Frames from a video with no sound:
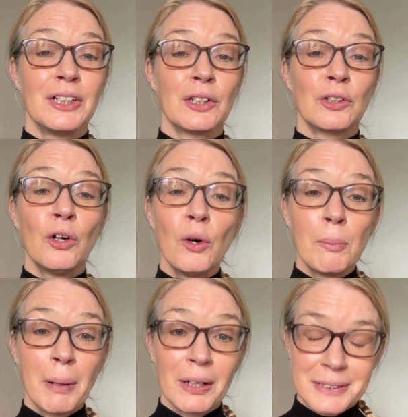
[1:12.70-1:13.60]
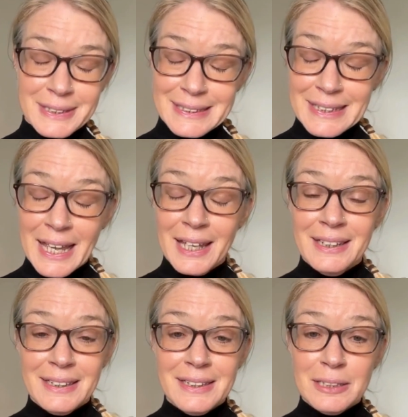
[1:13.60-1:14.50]
Your core policies
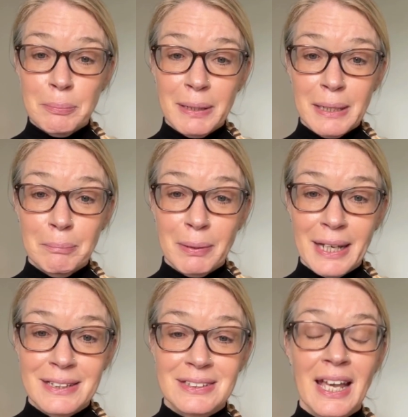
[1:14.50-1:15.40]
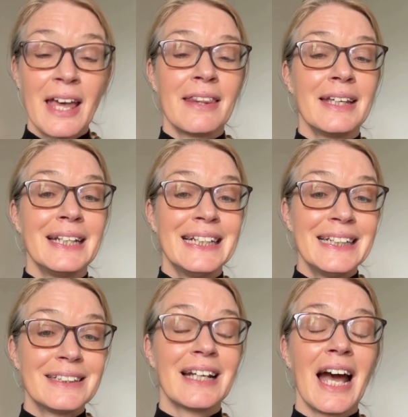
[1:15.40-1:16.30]
need to be in place. They
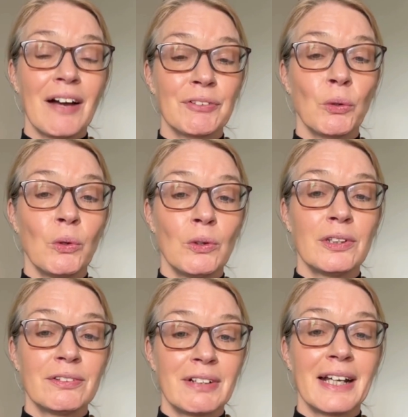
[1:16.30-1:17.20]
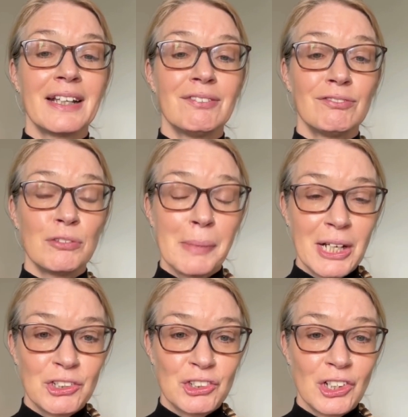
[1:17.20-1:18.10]
need to have all the right
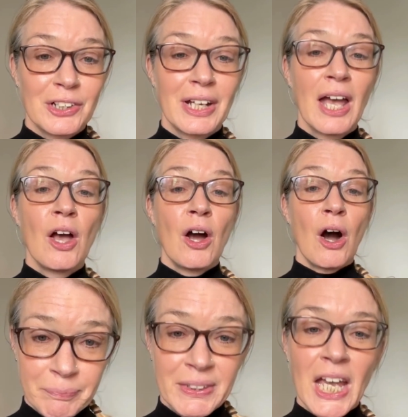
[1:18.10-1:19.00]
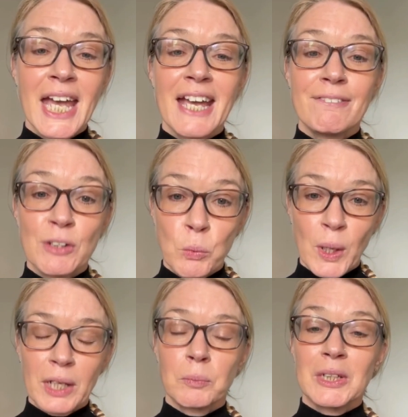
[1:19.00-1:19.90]
information. If you're
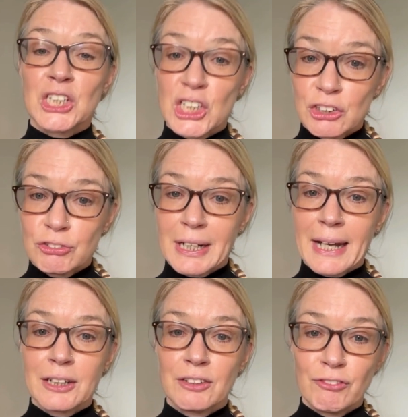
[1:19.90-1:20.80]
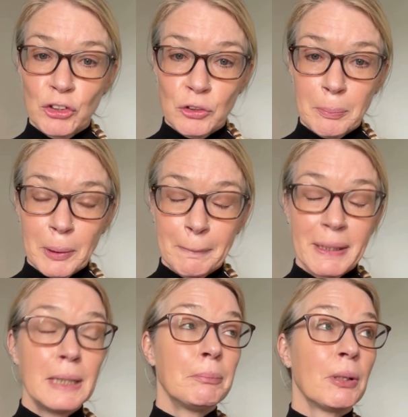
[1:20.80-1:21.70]
working with children and vulnerable
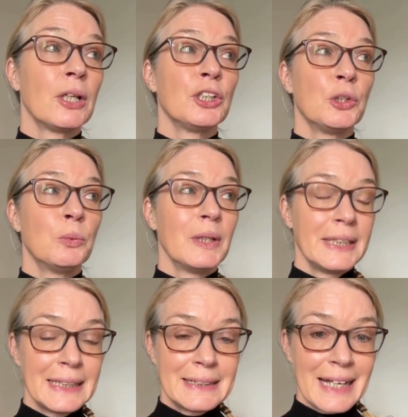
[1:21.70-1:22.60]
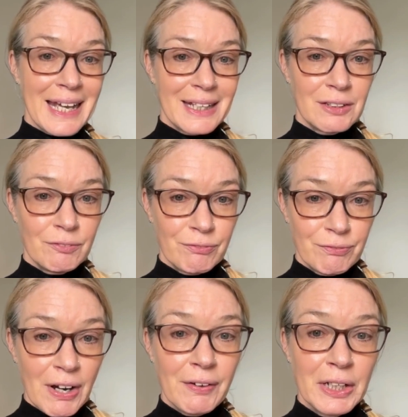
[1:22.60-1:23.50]
people, you will need a
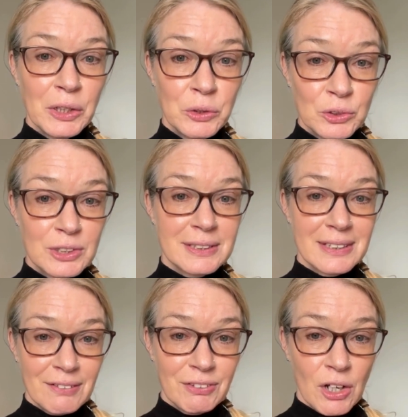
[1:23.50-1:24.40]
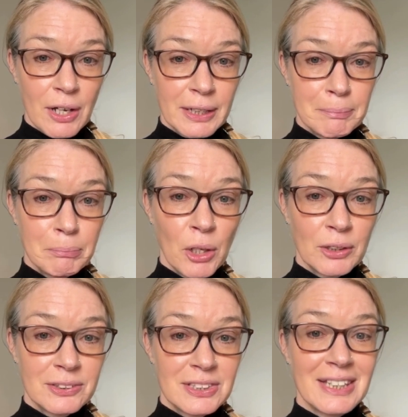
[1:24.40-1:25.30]
very good safeguarding
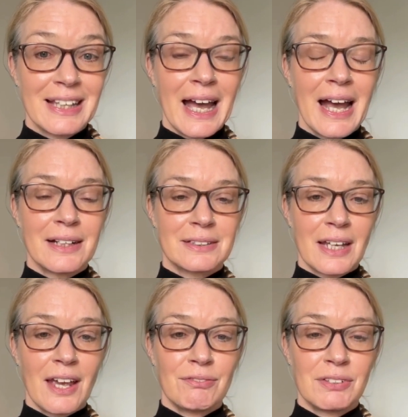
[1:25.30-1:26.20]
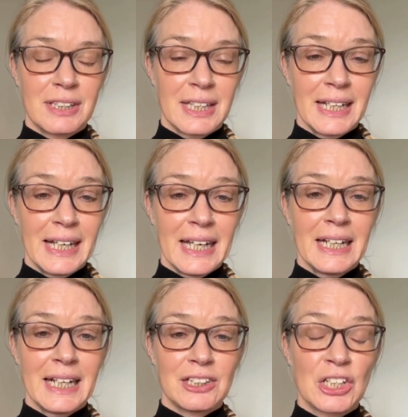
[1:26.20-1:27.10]
policy that has everything
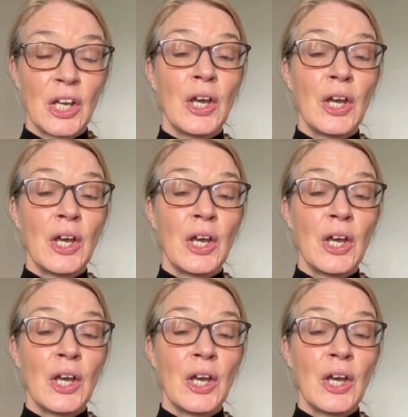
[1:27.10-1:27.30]
in it.